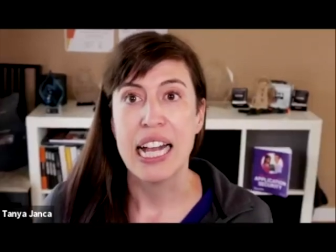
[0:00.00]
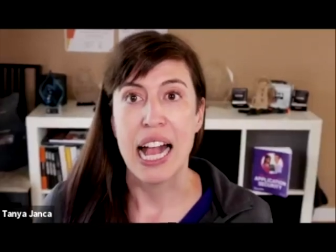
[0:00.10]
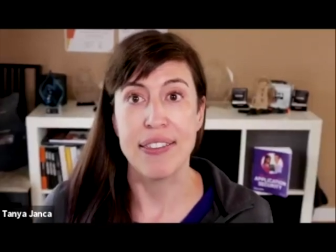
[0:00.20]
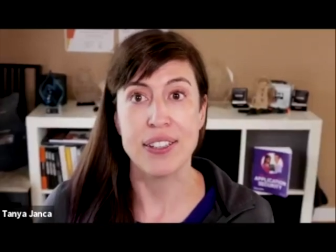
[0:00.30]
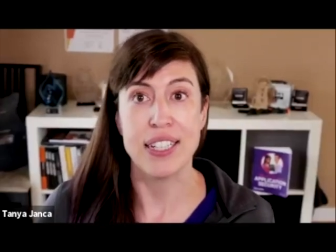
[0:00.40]

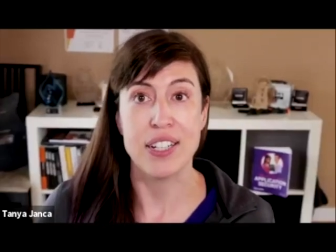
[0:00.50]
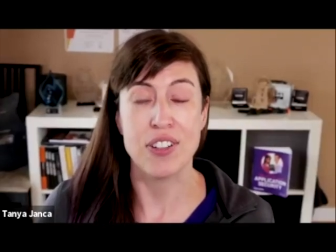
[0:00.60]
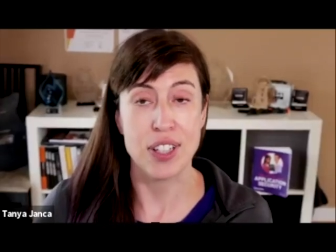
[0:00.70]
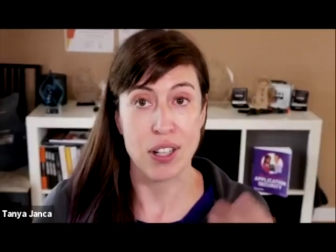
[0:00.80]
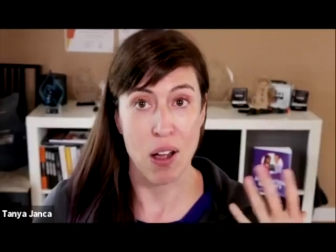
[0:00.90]
and they'll teach
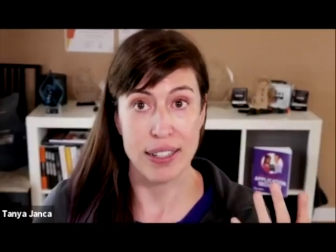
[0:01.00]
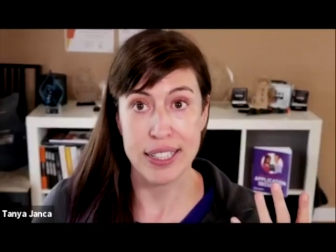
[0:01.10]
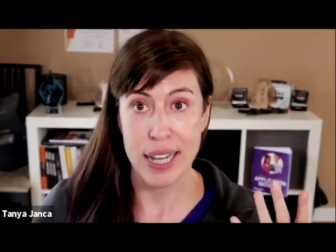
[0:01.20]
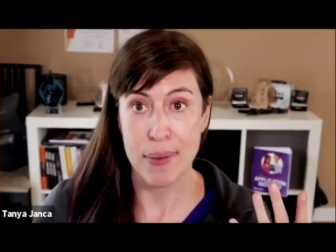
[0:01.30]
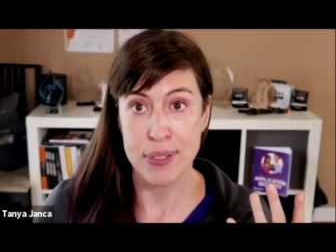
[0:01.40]
the
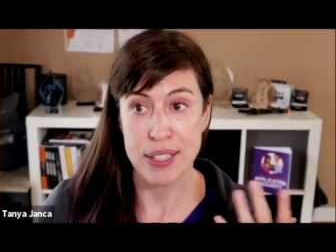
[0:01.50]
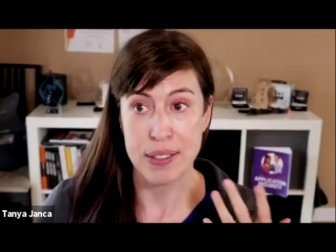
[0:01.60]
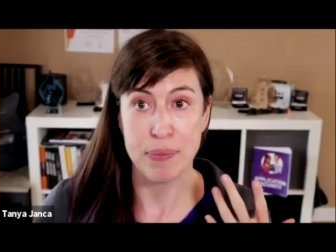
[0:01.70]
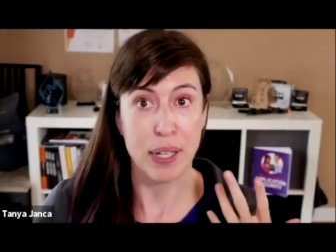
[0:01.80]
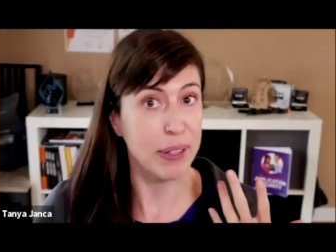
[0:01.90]
concepts
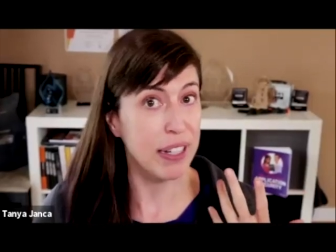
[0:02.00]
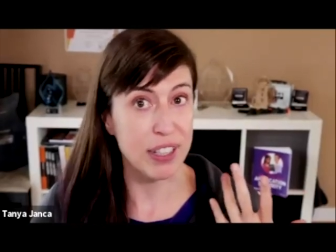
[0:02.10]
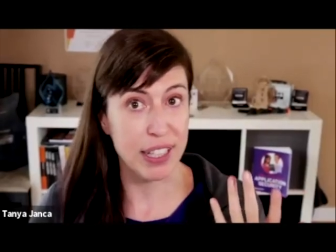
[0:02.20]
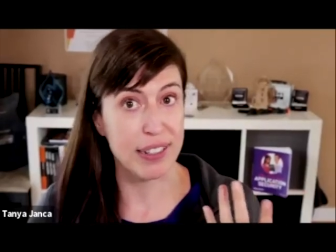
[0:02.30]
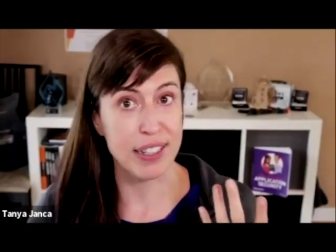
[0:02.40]
maybe of
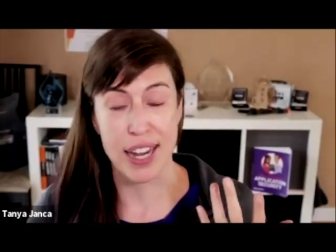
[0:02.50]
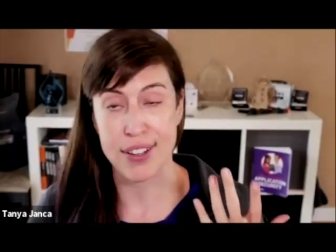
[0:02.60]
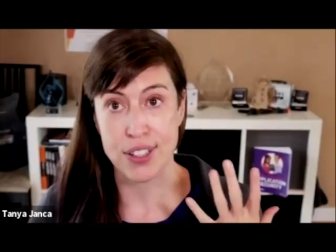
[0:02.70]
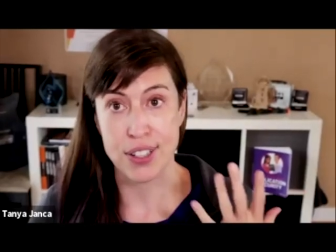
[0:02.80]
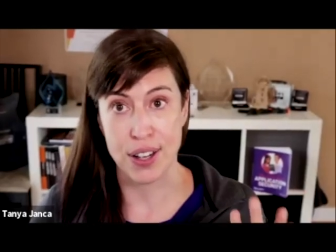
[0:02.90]

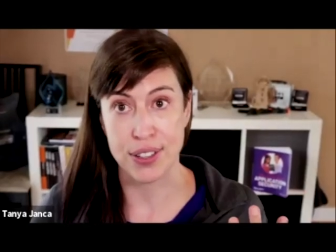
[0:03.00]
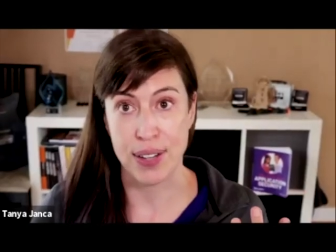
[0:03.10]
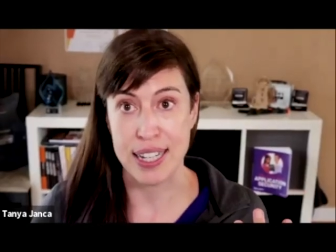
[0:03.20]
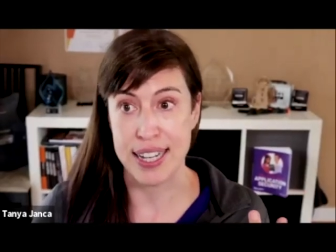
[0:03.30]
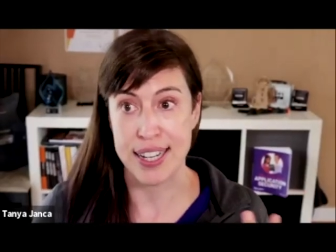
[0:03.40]
authentication and
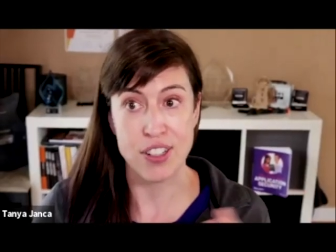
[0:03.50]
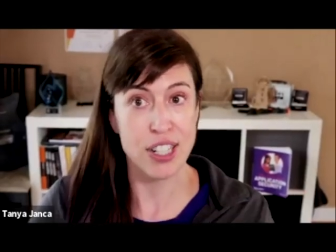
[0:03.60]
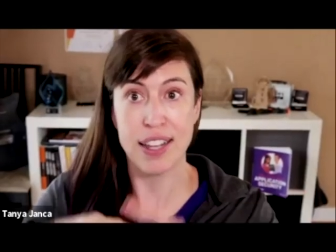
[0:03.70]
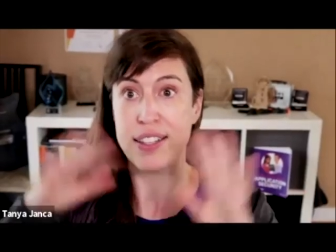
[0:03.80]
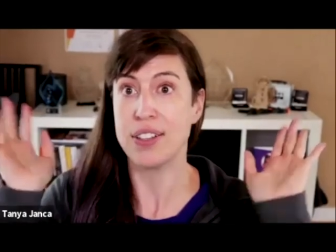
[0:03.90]
authorization
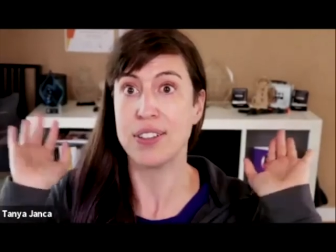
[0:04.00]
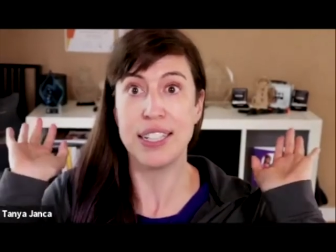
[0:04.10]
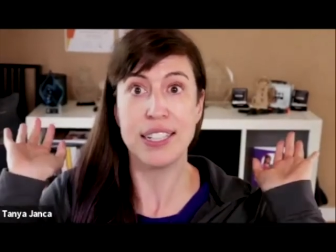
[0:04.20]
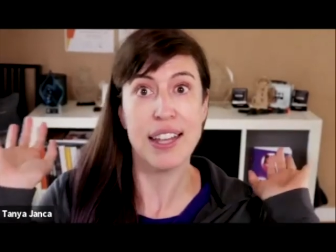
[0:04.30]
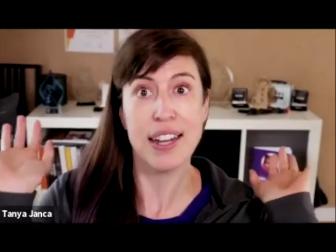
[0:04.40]
and then they're
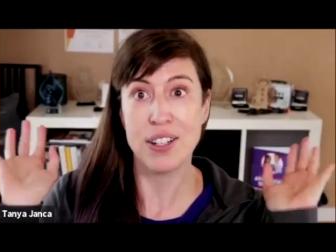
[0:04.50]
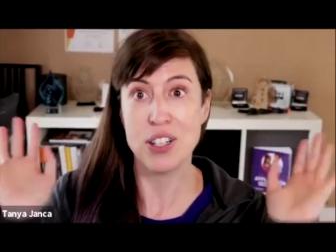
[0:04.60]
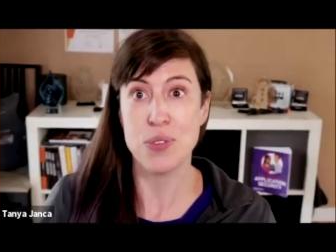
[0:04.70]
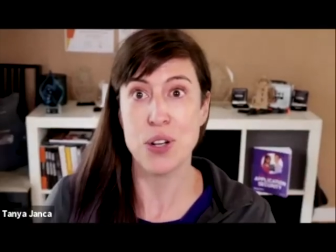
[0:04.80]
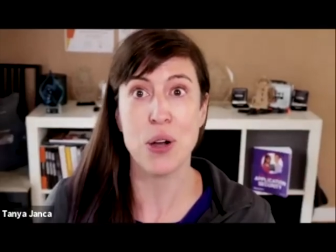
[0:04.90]
like there
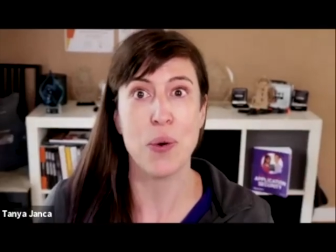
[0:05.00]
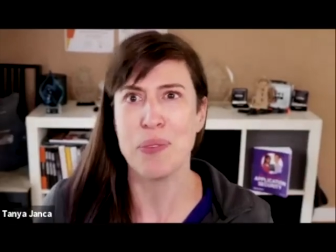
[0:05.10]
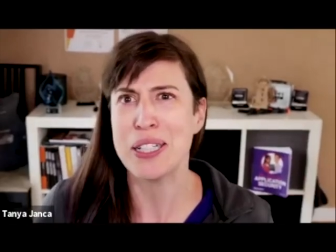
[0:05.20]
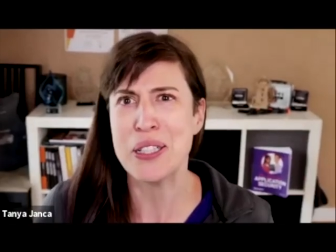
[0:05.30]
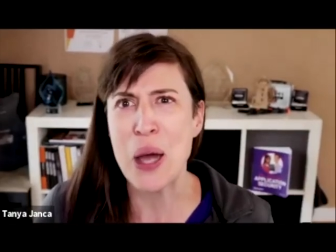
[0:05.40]
you know i'm
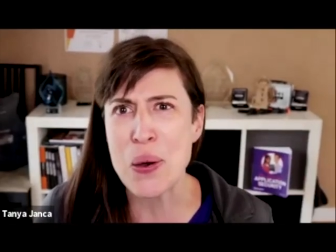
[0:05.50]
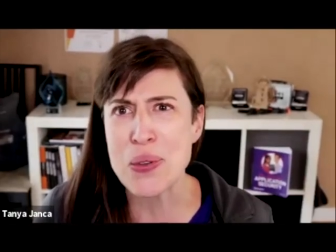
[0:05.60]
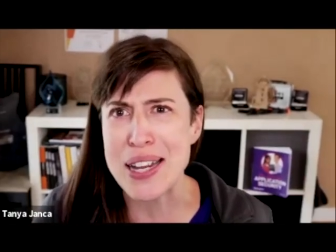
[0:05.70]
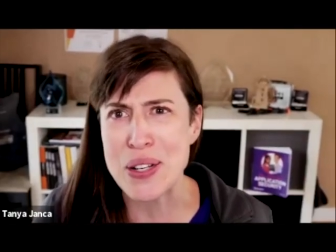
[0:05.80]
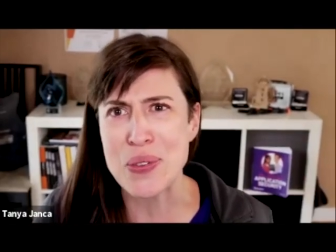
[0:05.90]
like no
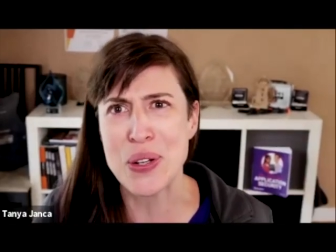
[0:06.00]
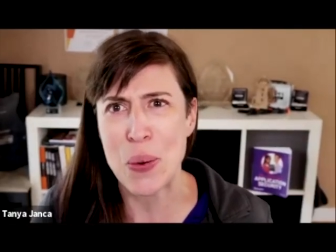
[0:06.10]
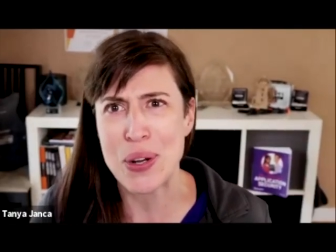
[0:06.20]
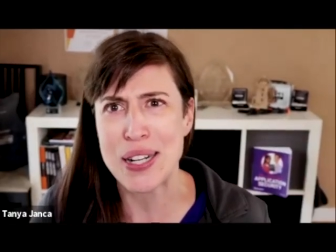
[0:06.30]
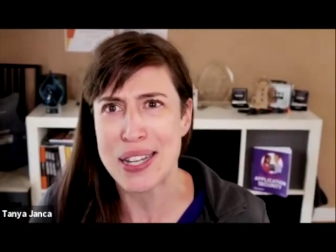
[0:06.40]
they don't
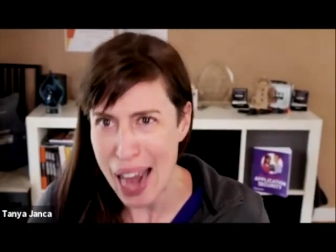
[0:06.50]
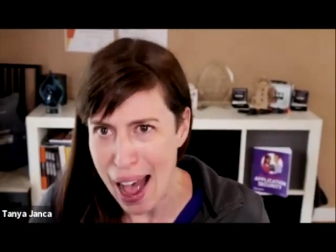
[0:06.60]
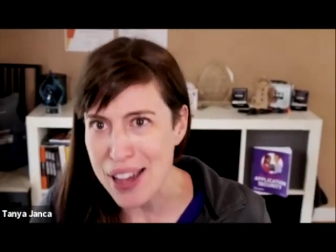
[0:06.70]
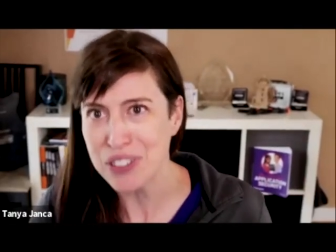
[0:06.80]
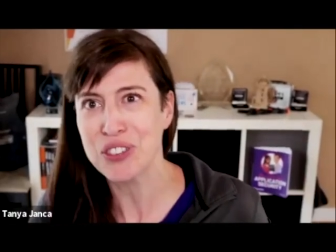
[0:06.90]
know
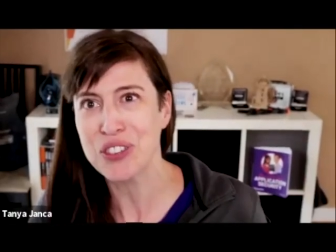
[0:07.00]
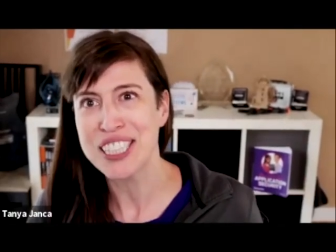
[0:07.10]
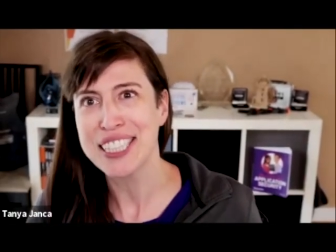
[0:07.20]
enough